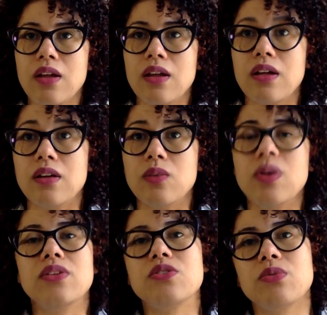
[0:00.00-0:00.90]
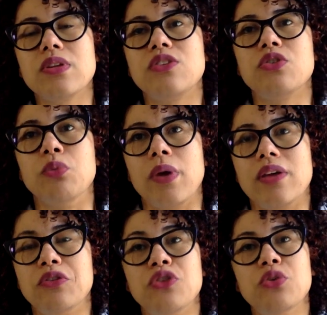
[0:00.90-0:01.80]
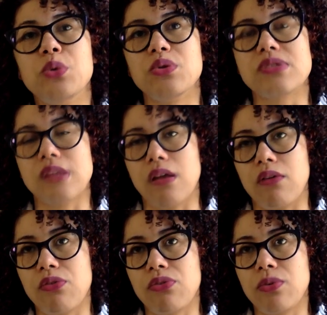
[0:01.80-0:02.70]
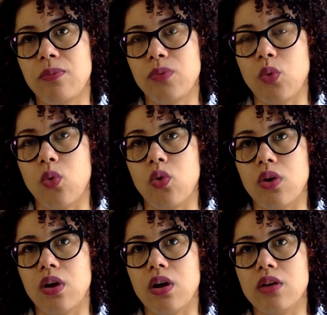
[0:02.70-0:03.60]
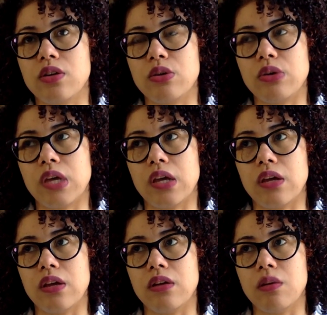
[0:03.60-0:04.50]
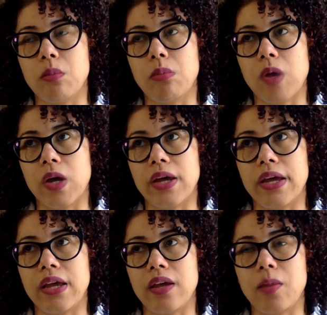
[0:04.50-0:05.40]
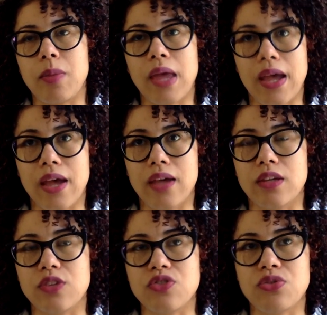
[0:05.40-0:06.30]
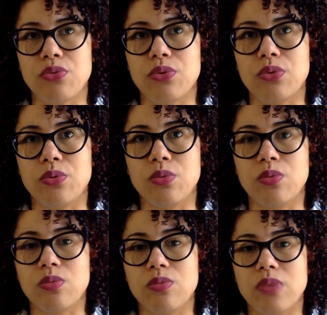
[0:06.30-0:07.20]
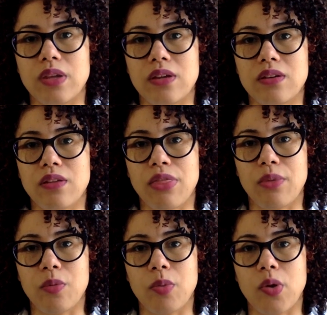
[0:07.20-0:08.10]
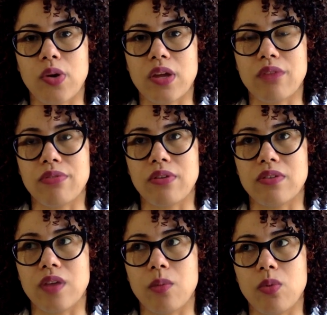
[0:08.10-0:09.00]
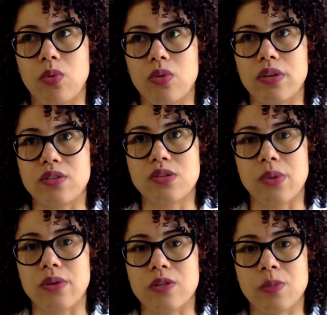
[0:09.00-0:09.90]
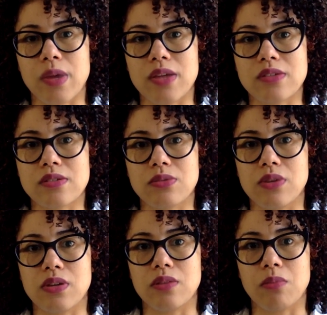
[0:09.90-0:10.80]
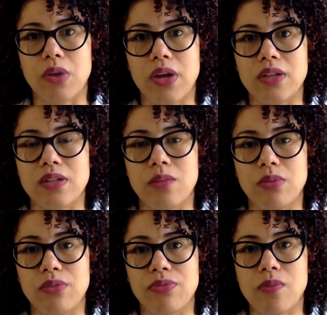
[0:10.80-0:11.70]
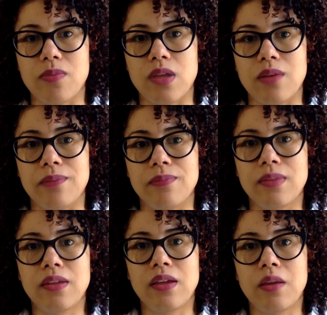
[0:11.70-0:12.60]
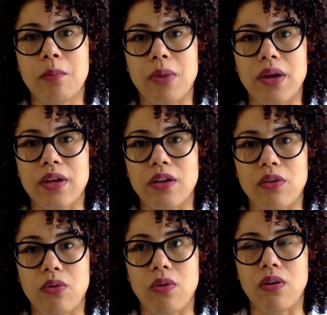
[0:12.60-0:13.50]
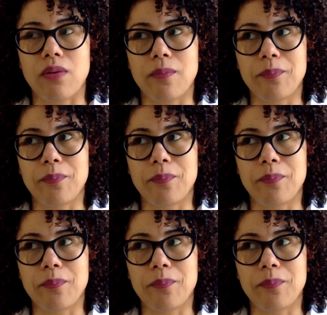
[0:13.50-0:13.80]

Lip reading: Well, there's really two ways. You can do it yourself, or you can buy a package through like a third party, for example, like Squarespace, where you can buy a template from them, buy your